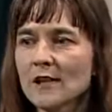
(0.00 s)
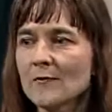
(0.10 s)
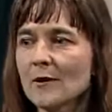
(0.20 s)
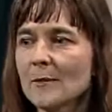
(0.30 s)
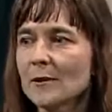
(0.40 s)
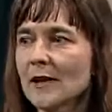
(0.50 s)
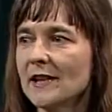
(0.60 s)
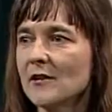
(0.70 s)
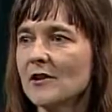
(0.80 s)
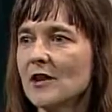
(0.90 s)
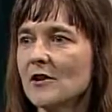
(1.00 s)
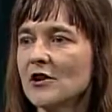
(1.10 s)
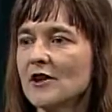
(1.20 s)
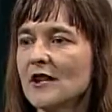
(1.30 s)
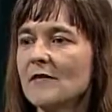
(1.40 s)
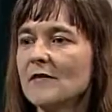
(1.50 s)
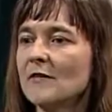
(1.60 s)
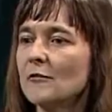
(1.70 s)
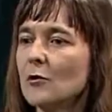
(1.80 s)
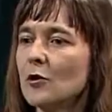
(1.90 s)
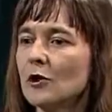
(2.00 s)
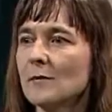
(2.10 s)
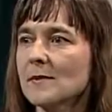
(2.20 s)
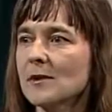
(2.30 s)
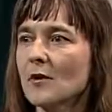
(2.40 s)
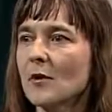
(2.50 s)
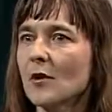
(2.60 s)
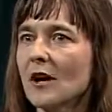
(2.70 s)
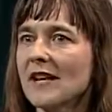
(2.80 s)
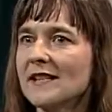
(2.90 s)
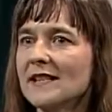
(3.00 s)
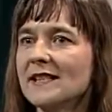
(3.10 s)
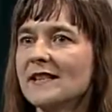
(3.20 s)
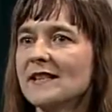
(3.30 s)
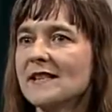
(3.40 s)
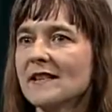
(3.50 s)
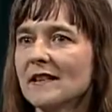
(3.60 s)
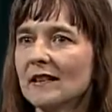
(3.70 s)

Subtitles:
from Plato's notion of the forms or ideas,